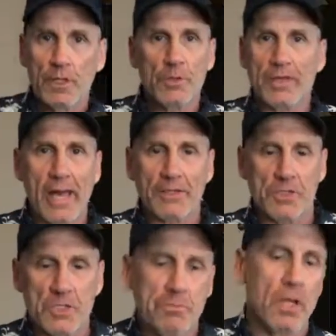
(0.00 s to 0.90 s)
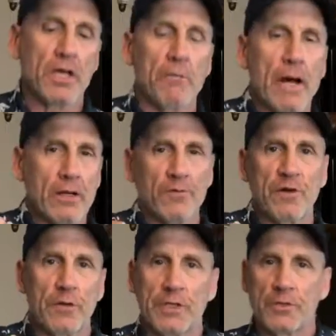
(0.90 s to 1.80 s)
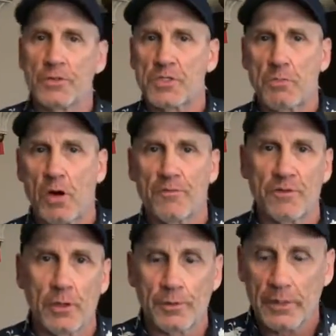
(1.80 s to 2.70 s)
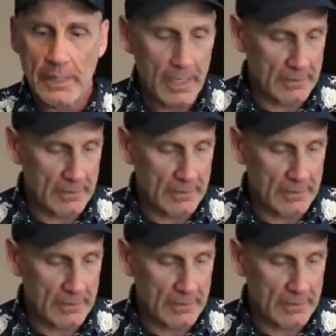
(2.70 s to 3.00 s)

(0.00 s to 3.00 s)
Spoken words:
You can't just plug a microphone into a smartphone